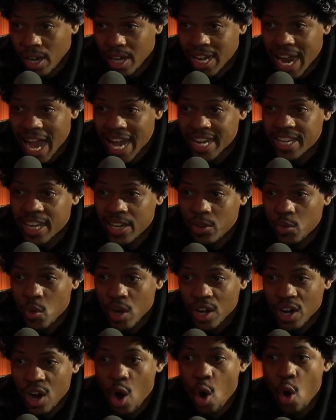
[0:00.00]
And I didn't
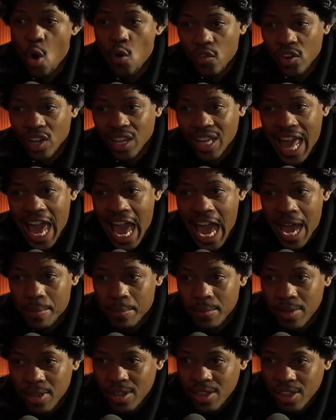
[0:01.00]
want to overlap
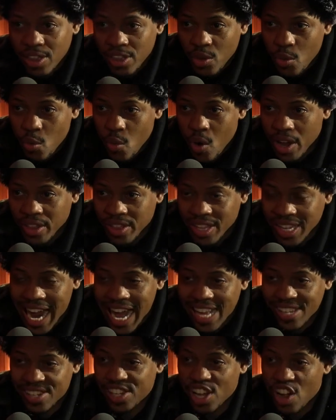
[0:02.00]
the one that
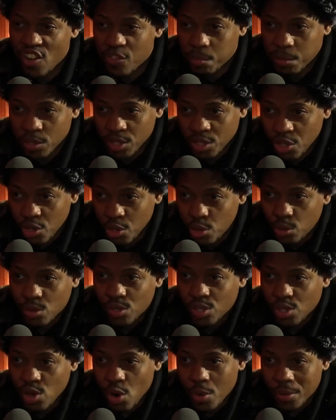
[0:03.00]
I
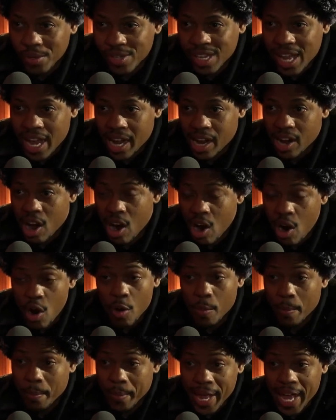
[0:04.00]
self-produced. So it was like,
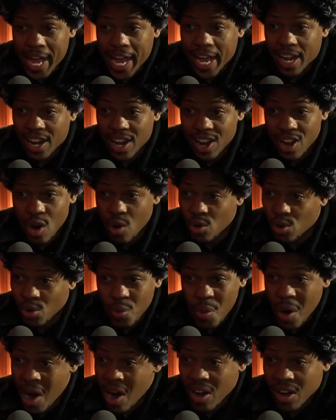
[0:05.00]
oh man, go to
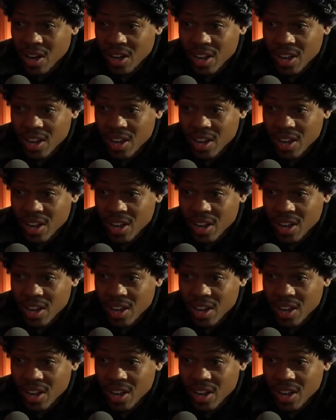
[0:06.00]
work.